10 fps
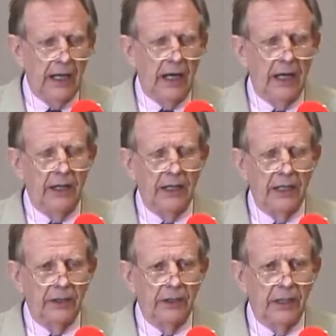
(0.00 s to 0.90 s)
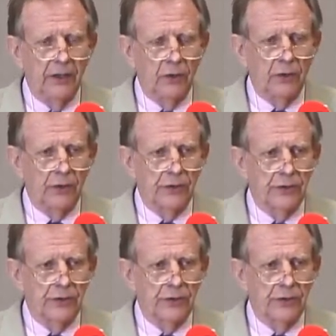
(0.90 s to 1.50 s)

uh, in, in order